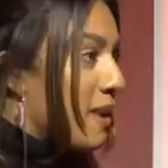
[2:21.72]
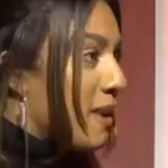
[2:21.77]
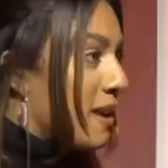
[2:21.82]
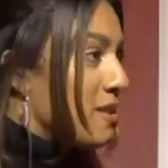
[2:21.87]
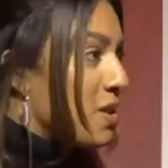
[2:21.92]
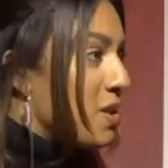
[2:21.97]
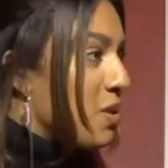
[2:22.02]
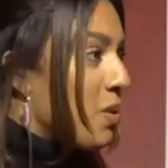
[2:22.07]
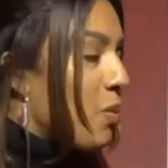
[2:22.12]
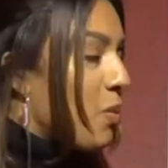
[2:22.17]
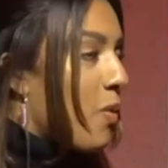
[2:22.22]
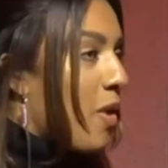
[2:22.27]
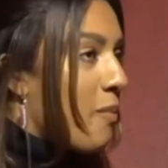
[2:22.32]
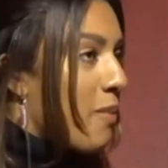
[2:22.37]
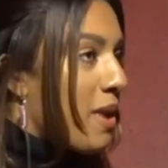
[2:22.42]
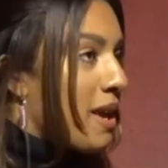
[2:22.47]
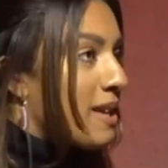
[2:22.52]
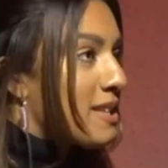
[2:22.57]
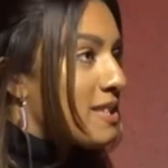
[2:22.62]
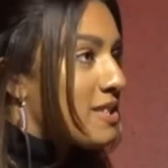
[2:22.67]
man, so what
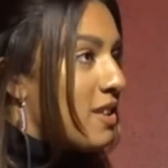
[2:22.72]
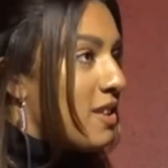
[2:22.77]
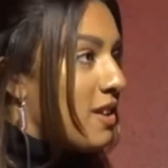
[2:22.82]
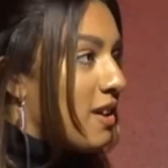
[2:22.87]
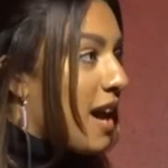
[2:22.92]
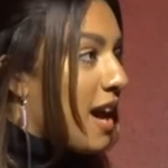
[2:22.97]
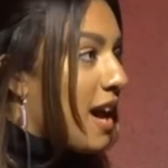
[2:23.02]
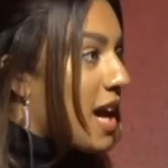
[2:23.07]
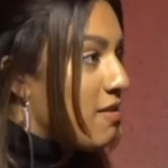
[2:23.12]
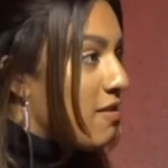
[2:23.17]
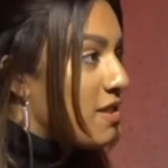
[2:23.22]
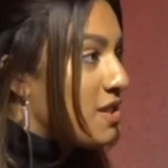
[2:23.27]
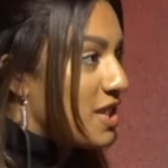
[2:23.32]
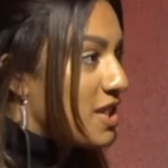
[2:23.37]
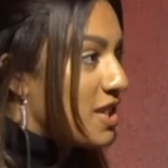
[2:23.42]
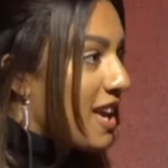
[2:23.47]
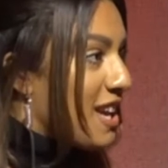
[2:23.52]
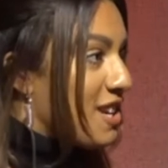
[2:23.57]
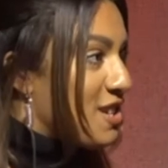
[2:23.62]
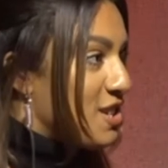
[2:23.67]
makes the higher
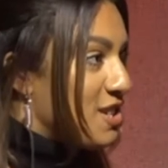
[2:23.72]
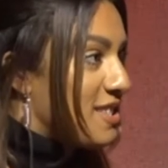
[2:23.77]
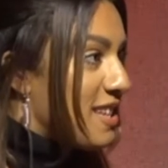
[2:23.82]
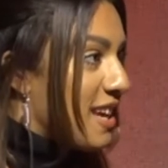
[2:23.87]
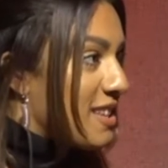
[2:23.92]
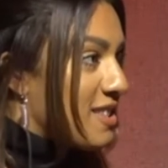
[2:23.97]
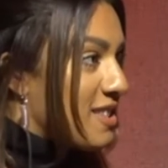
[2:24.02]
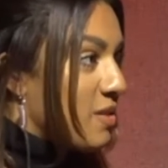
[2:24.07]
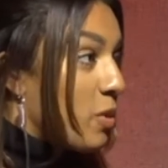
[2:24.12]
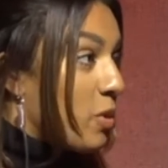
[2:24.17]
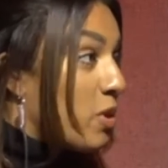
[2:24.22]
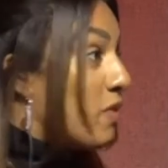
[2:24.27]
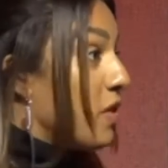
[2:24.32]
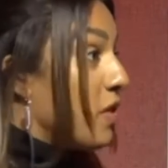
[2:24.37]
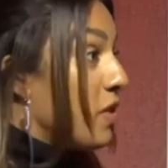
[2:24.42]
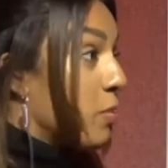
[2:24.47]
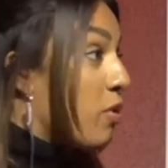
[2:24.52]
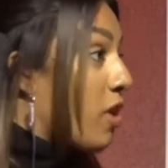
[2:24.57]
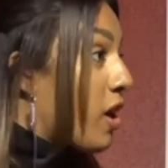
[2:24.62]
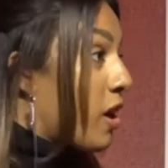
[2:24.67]
education sector one of
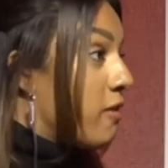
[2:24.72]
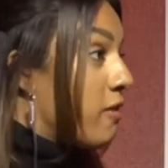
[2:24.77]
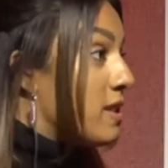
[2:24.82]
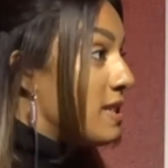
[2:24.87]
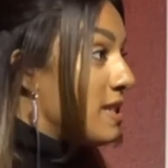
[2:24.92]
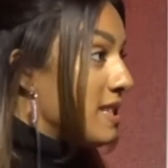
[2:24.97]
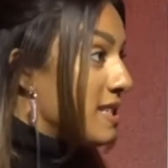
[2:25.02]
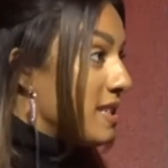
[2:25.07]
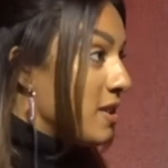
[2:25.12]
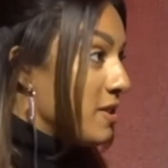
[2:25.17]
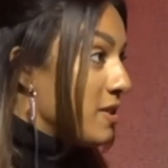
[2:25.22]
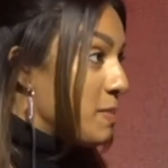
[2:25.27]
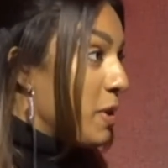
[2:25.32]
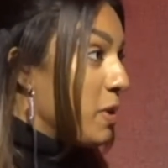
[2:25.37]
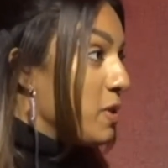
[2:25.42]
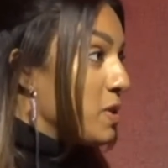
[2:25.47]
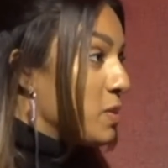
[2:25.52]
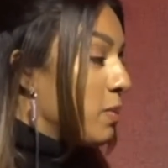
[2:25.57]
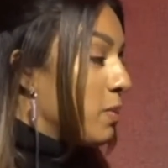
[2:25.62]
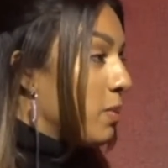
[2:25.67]
your priorities, I
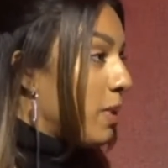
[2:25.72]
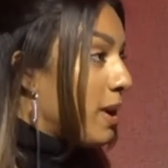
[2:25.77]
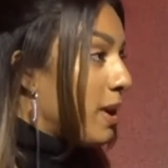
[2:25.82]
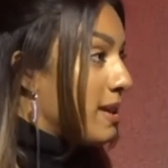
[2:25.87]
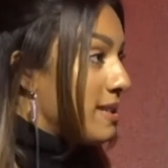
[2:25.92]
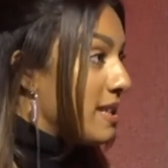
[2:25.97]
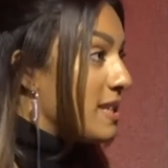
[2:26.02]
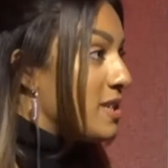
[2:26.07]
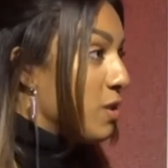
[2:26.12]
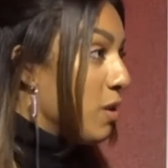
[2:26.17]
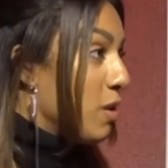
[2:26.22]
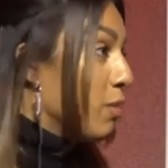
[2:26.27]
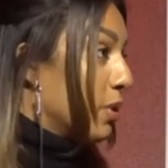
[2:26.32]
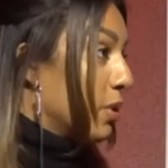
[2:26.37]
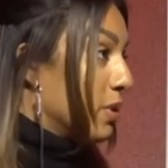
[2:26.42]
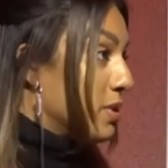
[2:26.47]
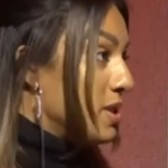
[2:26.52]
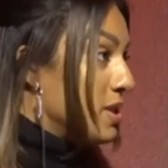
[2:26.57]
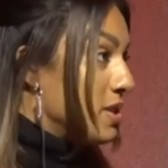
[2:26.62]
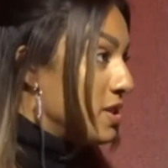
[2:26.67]
suppose? Why is it so
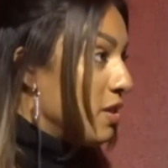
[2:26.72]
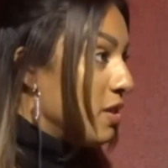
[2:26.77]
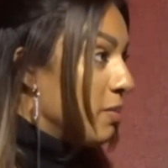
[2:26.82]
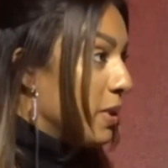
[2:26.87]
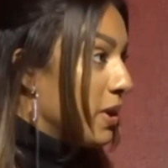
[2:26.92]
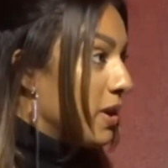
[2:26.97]
important to you